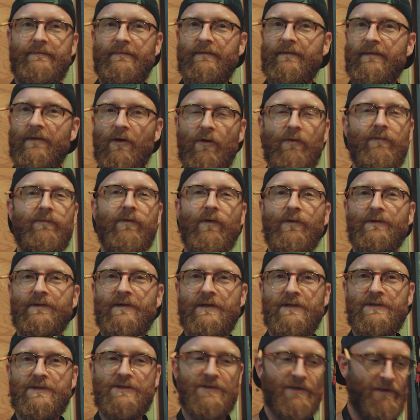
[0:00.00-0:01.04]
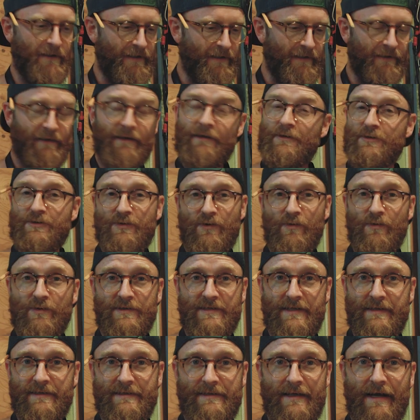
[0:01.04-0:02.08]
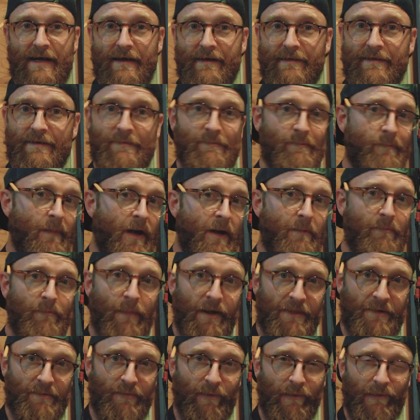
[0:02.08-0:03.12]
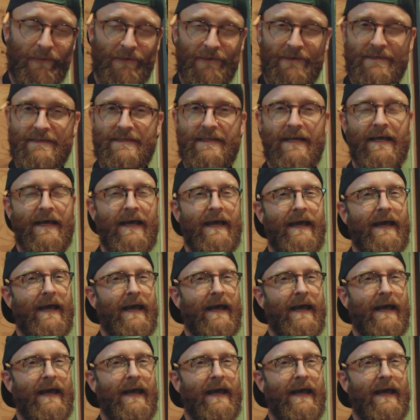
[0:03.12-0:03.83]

low voltage uh, controls inside of them, motherboards,